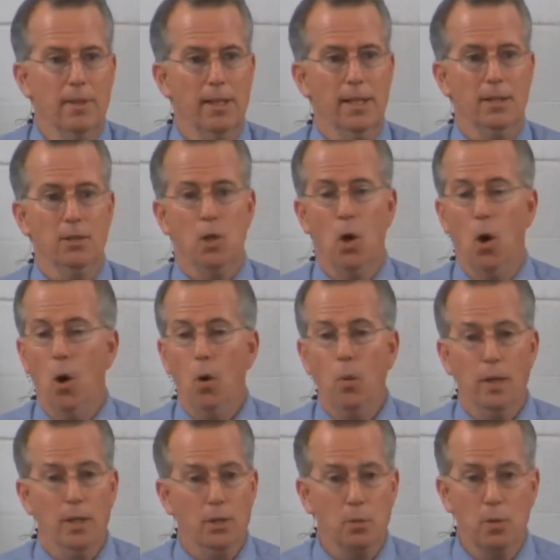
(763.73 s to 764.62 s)
it's
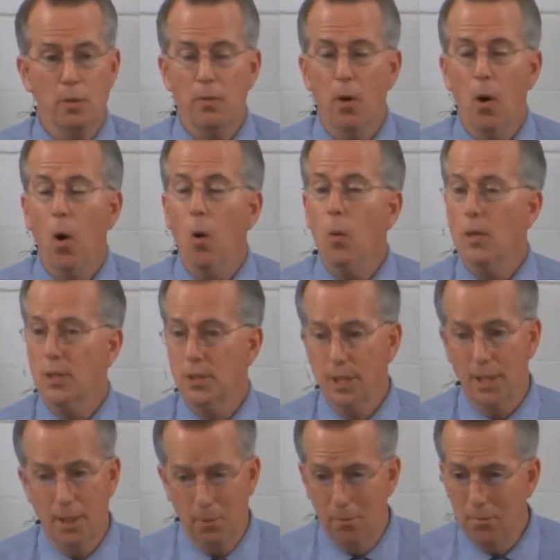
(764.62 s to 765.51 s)
always, we've
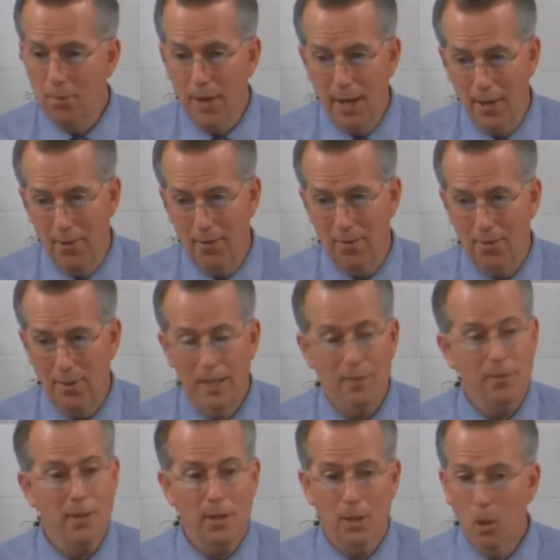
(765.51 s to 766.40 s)
always needed faith,
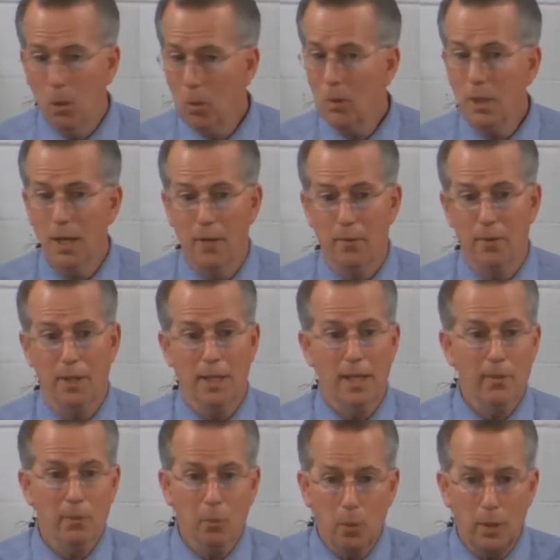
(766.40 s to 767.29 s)
even in the Old Covenant,
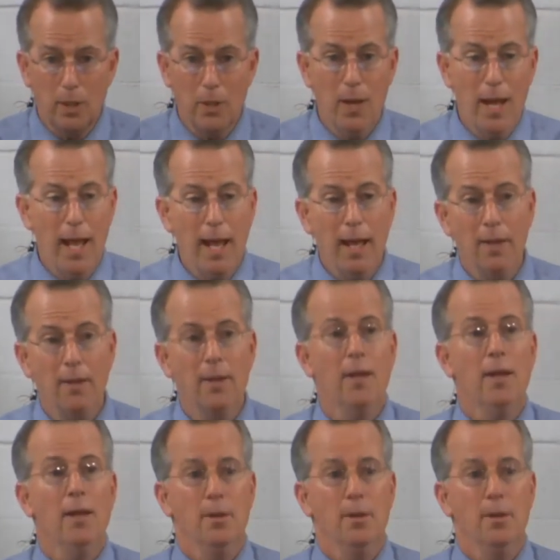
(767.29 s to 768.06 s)
even when you had